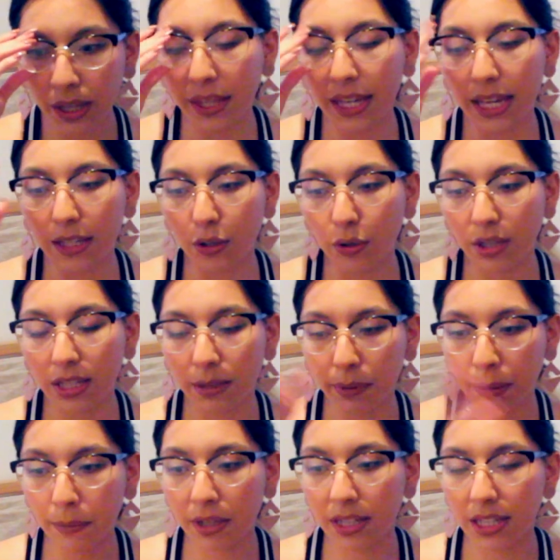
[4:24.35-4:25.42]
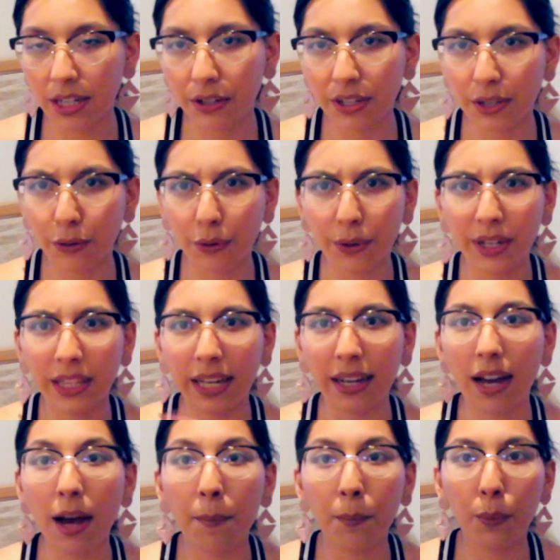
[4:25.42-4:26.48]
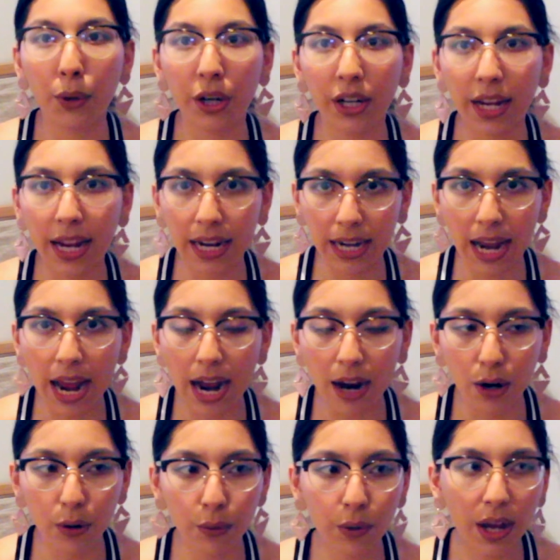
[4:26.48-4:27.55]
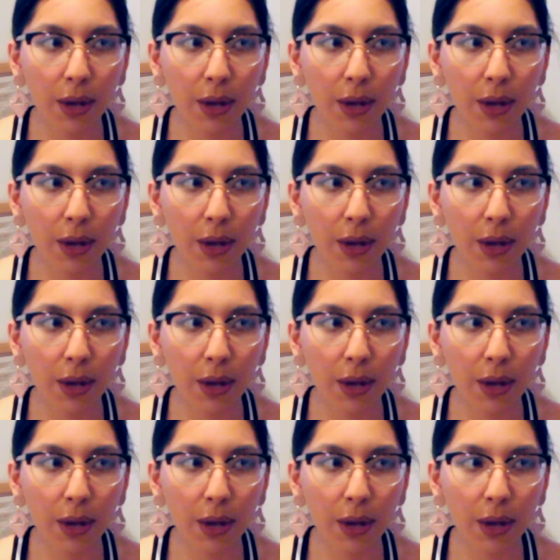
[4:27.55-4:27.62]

But yeah, so since my monstera is growing like upward and out,